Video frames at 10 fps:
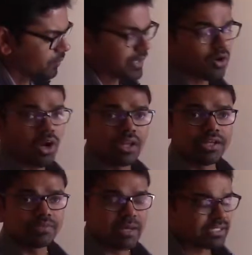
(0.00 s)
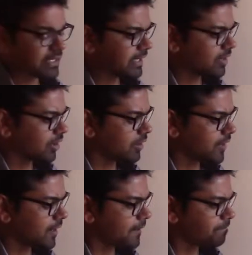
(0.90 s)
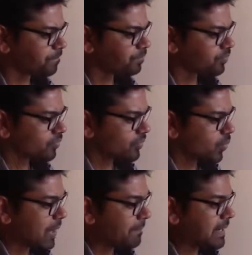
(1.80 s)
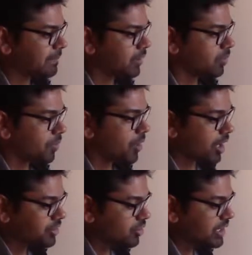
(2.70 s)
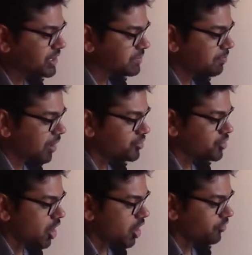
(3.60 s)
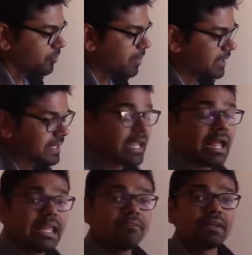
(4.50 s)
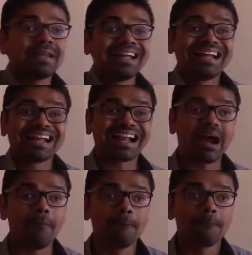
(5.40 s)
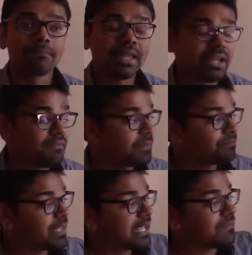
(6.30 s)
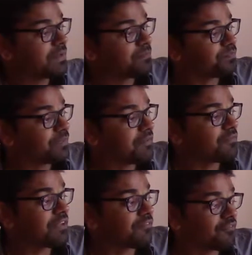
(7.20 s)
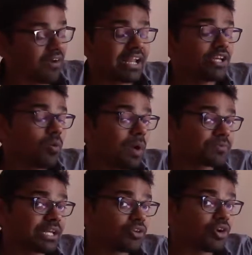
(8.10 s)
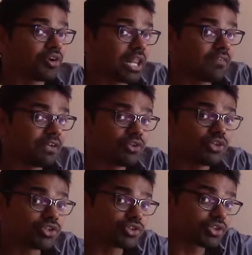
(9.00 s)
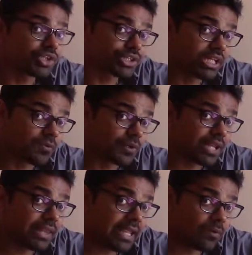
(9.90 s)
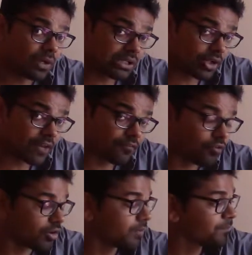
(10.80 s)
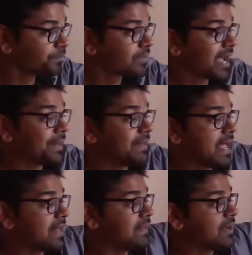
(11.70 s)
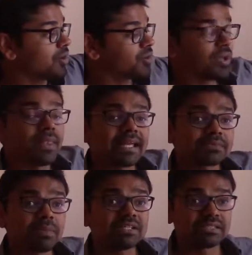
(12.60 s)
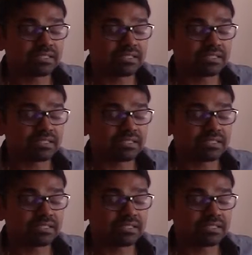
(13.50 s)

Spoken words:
we call is basically called where people not only just bounce off, but they even they find your website not relevant to the search keyword that they were looking for, and then they go to a next page.